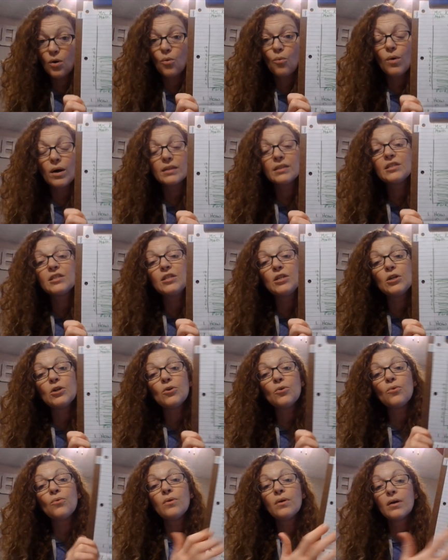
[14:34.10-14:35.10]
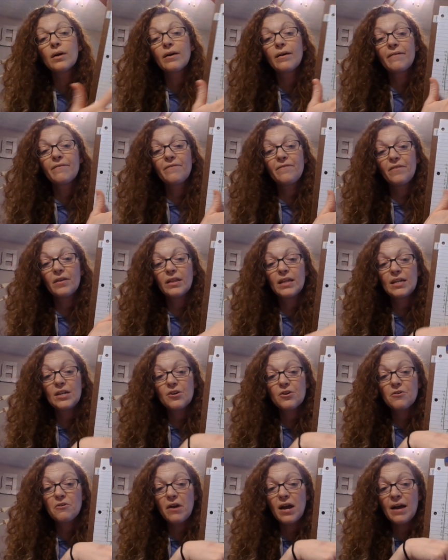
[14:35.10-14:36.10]
Once you fill in
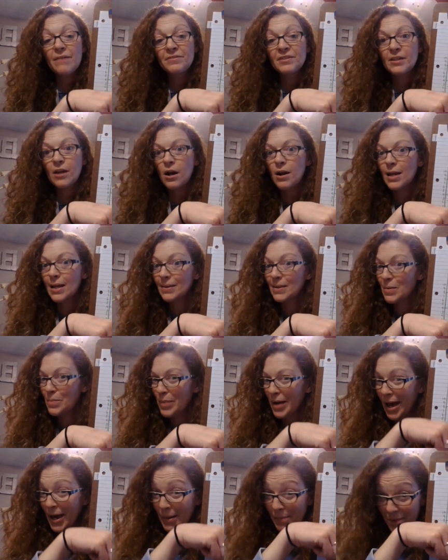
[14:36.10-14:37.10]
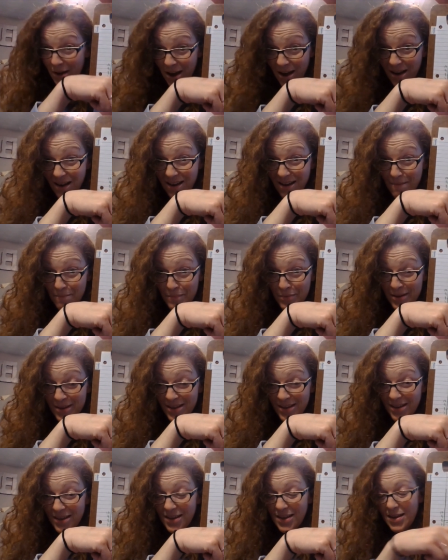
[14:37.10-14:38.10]
your graph, starting at the bottom up,
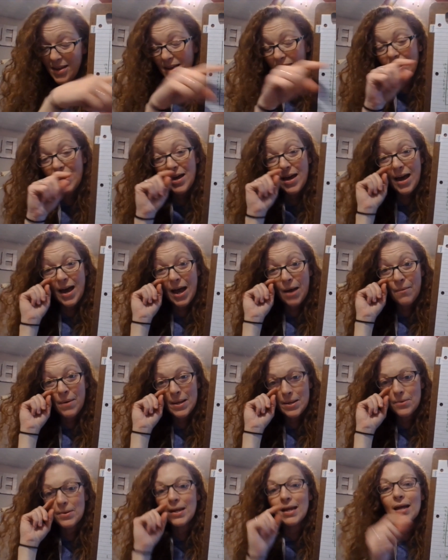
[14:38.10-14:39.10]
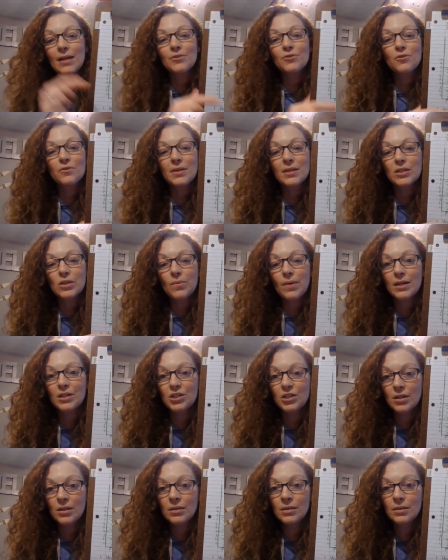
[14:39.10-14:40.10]
I want you to answer these
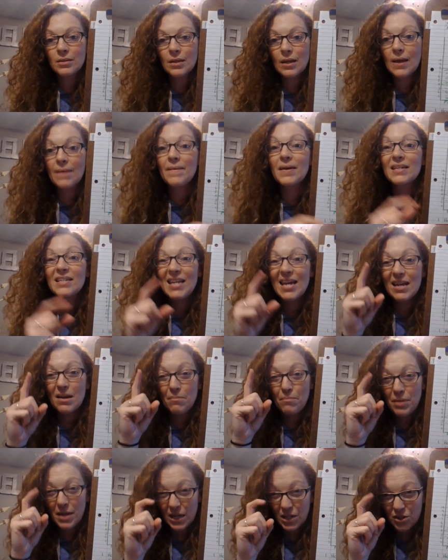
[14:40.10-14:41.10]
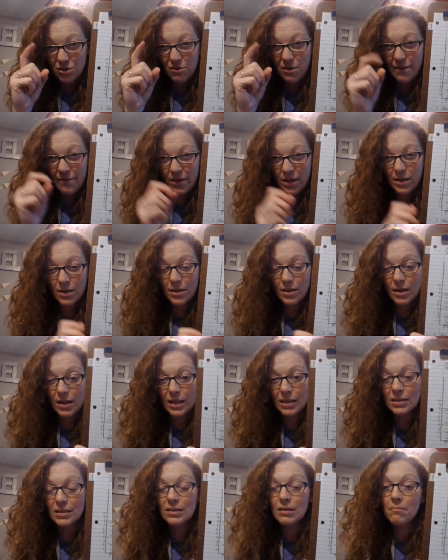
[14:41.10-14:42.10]
questions and then take a picture of it
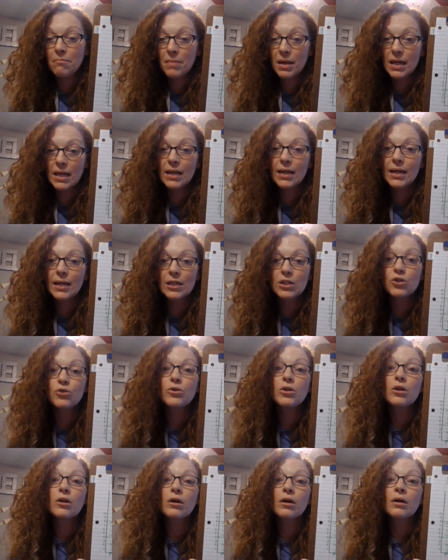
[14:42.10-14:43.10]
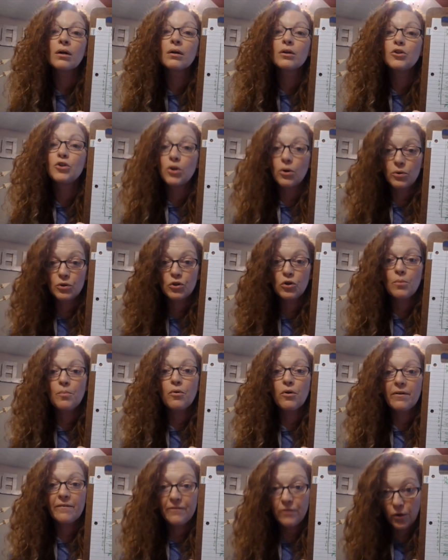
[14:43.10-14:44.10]
and submit it into your Dojo
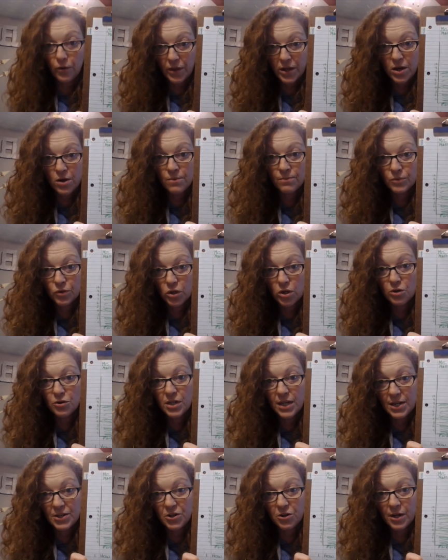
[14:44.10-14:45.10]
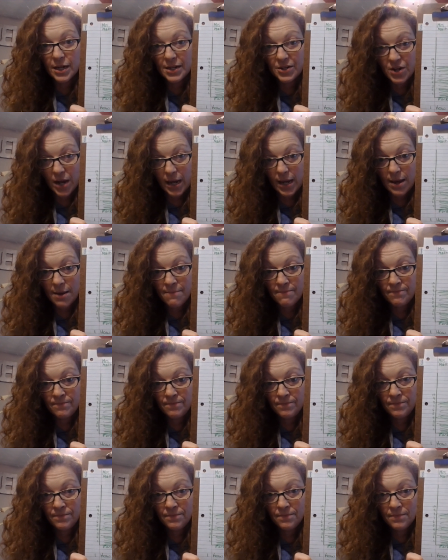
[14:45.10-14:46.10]
portfolio so your teacher can check
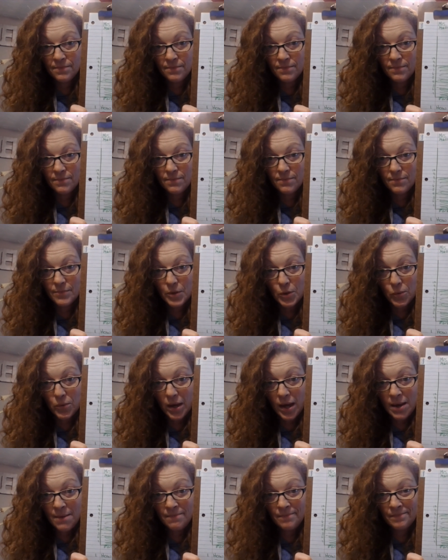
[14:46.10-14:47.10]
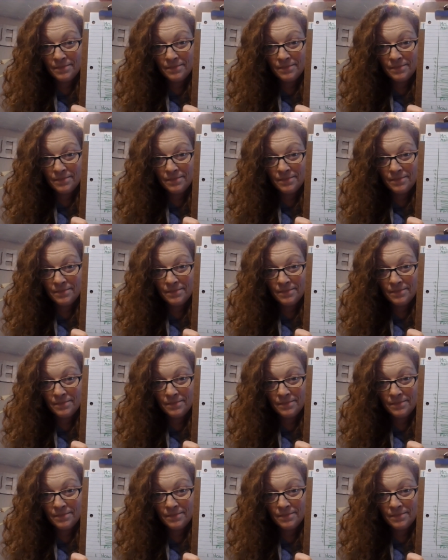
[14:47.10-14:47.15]
it. Okay?